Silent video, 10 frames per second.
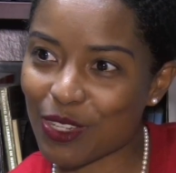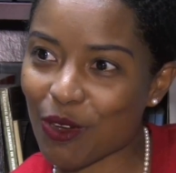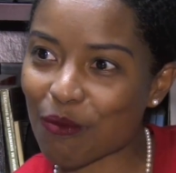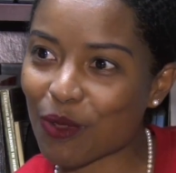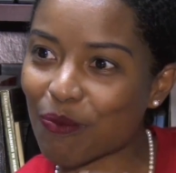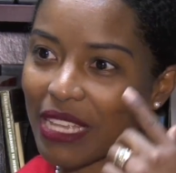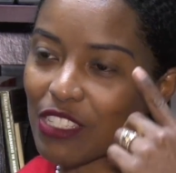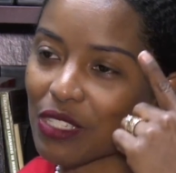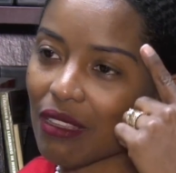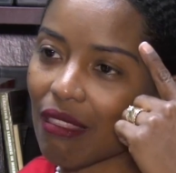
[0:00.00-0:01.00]
Turnbull
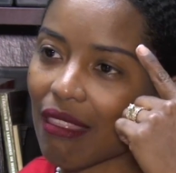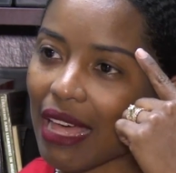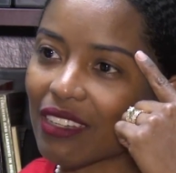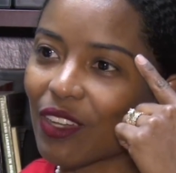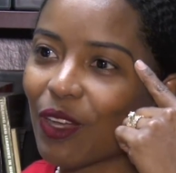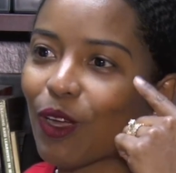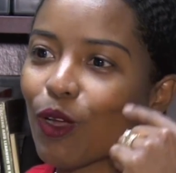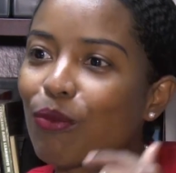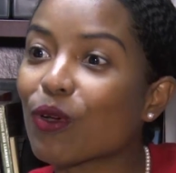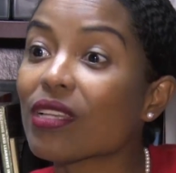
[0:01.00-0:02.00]
mentioned that
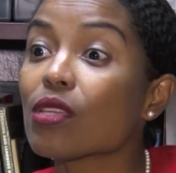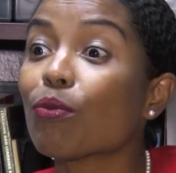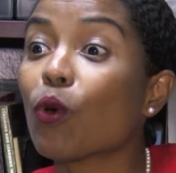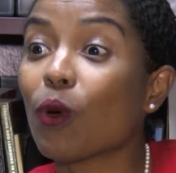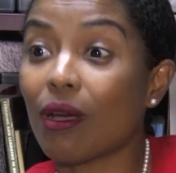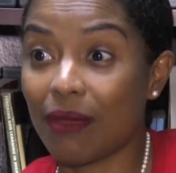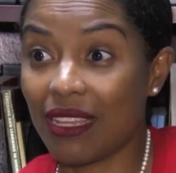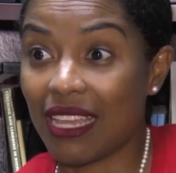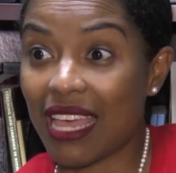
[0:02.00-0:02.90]
her book is a poem,